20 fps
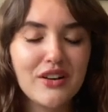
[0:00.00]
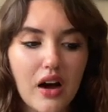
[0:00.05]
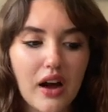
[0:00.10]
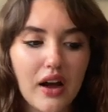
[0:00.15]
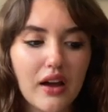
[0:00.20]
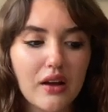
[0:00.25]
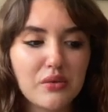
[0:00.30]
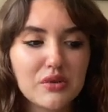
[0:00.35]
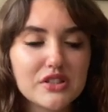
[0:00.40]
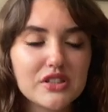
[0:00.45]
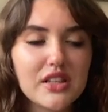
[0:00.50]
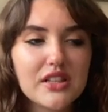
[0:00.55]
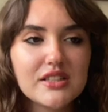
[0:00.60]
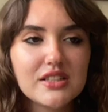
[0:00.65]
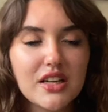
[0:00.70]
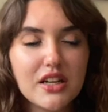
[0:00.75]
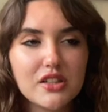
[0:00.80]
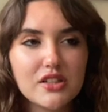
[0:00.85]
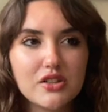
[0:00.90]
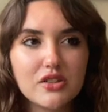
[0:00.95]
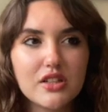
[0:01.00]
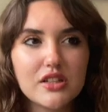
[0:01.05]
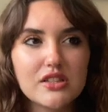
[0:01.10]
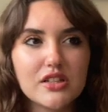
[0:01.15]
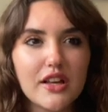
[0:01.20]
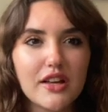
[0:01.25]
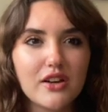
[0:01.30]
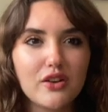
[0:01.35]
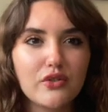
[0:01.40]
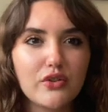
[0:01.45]
I was listening to this
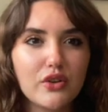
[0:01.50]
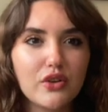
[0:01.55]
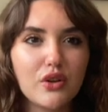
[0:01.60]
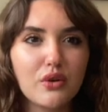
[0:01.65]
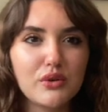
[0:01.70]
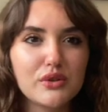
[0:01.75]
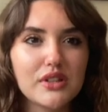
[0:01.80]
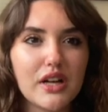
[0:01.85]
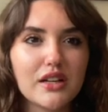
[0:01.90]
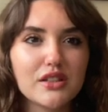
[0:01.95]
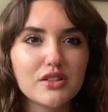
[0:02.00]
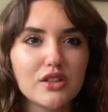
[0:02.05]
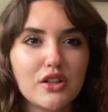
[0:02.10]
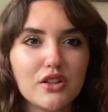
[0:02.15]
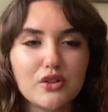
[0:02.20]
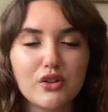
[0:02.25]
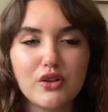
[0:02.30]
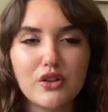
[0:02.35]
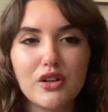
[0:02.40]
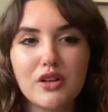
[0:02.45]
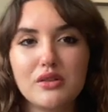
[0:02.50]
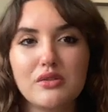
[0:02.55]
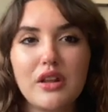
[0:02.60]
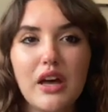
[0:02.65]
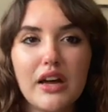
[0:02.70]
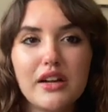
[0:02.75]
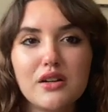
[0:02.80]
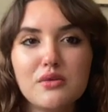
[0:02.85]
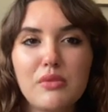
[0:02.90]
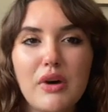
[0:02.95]
interview that was actually included in the
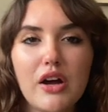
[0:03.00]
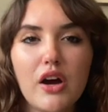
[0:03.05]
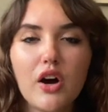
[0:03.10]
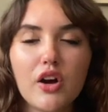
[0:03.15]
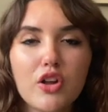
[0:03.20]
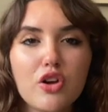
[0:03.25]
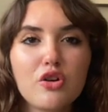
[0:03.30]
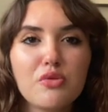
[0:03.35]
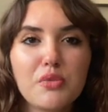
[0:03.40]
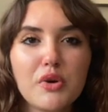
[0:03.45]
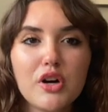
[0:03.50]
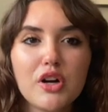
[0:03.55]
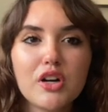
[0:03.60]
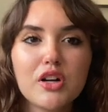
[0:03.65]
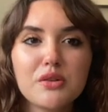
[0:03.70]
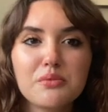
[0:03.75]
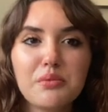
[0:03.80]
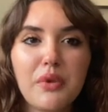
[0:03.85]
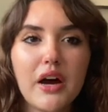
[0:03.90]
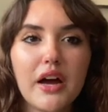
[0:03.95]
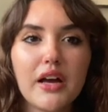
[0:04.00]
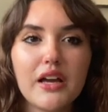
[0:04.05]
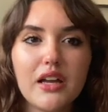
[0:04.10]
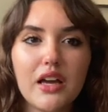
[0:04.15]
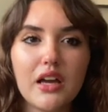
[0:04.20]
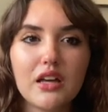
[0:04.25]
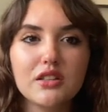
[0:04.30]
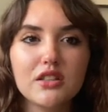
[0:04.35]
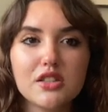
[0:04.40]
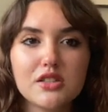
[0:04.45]
end of my audiobook by
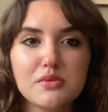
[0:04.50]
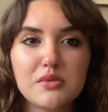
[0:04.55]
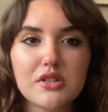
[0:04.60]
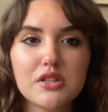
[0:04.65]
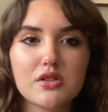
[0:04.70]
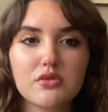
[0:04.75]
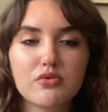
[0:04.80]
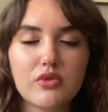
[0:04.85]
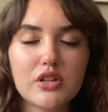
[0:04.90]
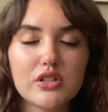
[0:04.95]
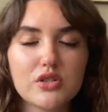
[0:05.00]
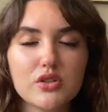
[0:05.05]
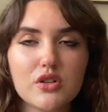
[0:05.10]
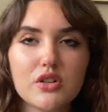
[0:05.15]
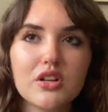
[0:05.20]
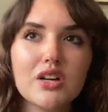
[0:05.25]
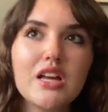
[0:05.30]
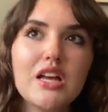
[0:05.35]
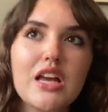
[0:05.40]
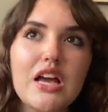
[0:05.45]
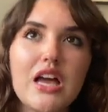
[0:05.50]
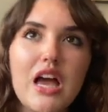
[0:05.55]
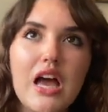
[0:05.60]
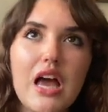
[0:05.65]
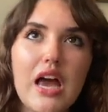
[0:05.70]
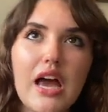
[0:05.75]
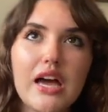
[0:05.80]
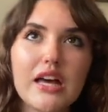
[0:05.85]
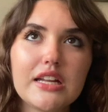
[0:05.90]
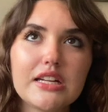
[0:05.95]
Kate Elizabeth Russell,
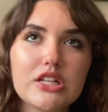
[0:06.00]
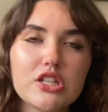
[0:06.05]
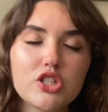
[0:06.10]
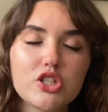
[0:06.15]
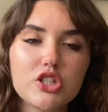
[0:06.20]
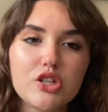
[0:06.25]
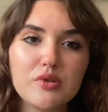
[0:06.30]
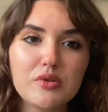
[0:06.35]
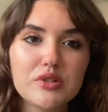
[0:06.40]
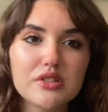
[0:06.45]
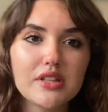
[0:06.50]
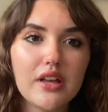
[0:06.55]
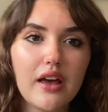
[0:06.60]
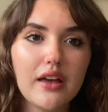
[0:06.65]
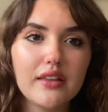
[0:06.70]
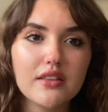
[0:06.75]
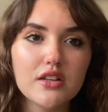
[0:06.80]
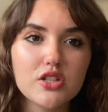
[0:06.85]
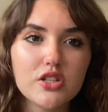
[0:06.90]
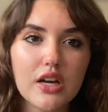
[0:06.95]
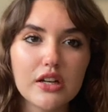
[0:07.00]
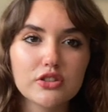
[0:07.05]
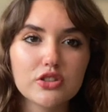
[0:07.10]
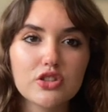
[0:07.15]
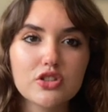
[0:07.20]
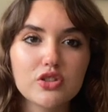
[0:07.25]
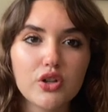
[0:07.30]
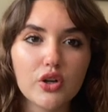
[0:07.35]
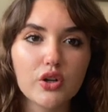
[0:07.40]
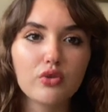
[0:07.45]
and she was saying that she actually
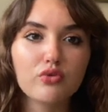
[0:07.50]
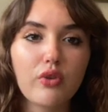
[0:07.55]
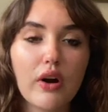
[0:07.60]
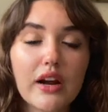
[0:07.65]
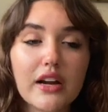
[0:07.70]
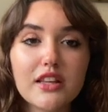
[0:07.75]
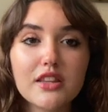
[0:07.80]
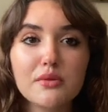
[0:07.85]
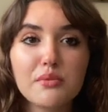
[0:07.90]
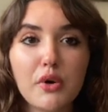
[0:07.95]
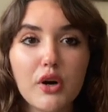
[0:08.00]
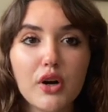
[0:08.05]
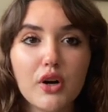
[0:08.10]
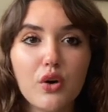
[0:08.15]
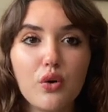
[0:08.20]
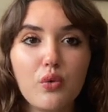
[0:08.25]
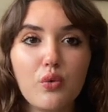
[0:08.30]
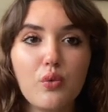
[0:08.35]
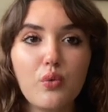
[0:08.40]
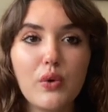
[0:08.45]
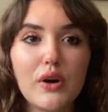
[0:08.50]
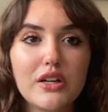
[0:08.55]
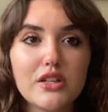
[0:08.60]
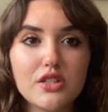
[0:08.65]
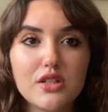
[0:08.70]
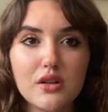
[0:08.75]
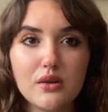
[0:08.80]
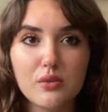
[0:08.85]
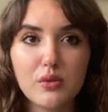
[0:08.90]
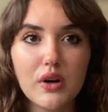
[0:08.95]
started writing the book when
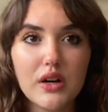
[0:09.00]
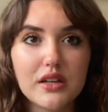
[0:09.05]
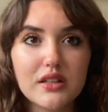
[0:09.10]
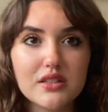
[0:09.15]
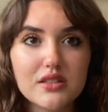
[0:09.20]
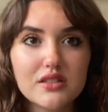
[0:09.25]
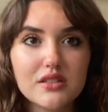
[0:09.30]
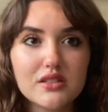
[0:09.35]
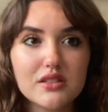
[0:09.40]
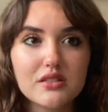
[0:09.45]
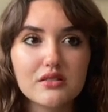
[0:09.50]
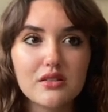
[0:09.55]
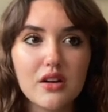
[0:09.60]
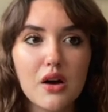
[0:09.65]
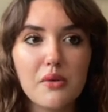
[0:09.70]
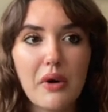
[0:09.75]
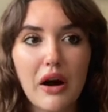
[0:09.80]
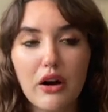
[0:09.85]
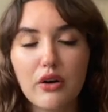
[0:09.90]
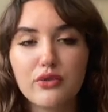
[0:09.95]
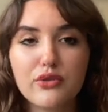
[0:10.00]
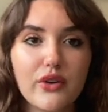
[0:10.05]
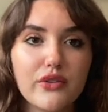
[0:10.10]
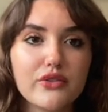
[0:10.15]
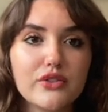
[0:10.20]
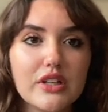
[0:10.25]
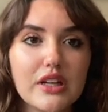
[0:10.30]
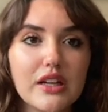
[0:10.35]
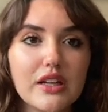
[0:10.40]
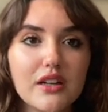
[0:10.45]
she was about
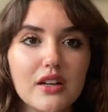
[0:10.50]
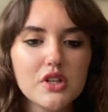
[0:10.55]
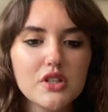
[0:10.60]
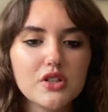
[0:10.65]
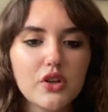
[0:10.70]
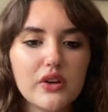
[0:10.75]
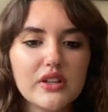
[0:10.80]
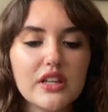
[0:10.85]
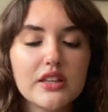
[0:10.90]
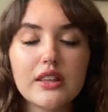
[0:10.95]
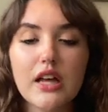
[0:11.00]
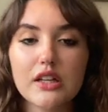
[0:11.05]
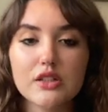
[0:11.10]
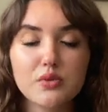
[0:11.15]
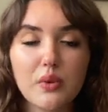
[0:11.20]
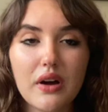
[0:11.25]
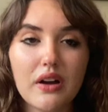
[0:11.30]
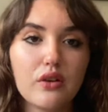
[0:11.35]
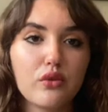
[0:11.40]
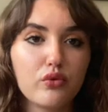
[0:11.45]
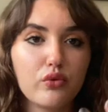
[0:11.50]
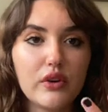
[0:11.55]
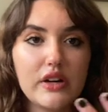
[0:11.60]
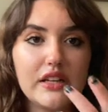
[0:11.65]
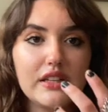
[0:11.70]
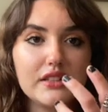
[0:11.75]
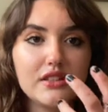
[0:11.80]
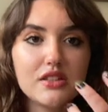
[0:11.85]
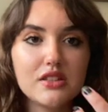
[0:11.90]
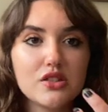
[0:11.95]
15. So I think that's why it
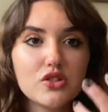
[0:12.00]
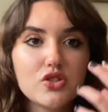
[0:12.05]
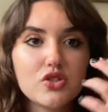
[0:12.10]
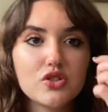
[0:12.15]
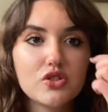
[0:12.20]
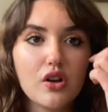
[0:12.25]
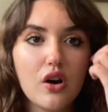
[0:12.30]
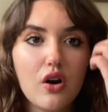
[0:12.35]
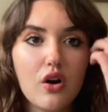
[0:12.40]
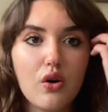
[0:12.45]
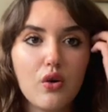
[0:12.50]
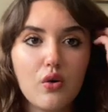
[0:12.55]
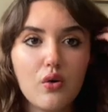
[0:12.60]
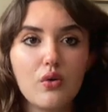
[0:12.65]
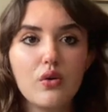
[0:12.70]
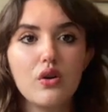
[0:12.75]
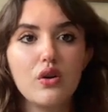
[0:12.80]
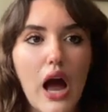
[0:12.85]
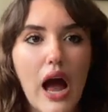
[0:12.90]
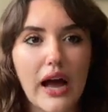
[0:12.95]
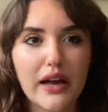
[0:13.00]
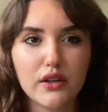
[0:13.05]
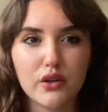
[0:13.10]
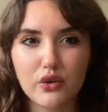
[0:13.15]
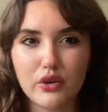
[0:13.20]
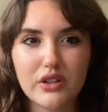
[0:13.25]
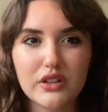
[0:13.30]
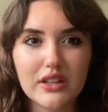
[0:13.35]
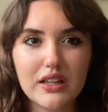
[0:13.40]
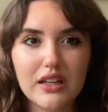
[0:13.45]
reads so
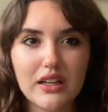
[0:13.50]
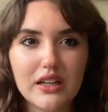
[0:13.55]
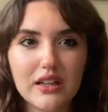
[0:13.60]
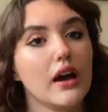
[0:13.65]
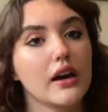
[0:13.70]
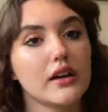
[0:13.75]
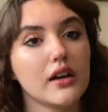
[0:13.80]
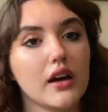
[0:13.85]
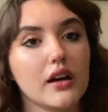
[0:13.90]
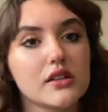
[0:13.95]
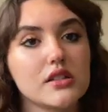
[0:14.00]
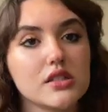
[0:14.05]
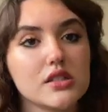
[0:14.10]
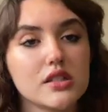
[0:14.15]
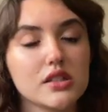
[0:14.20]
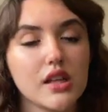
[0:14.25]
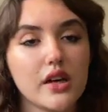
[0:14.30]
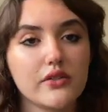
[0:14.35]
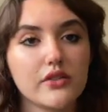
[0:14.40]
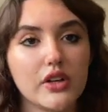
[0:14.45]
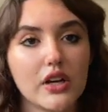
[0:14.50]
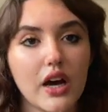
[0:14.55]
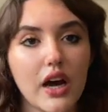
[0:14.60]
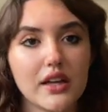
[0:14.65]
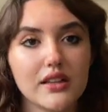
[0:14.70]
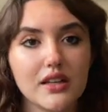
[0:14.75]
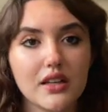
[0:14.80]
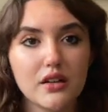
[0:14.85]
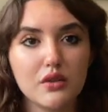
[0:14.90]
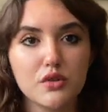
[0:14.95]
accurately. And I just loved it. I
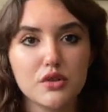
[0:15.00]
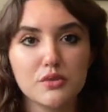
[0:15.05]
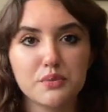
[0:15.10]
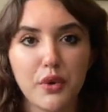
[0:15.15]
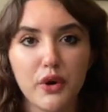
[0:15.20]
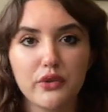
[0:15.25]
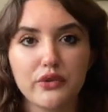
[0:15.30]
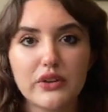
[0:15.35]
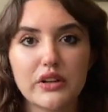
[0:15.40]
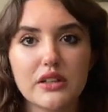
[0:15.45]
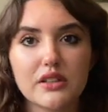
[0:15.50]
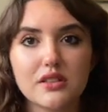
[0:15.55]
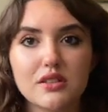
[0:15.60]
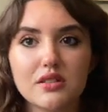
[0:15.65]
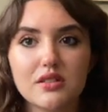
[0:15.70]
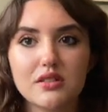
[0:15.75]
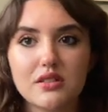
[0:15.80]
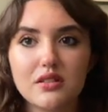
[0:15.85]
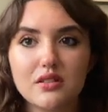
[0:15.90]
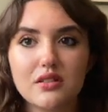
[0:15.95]
think it was perfect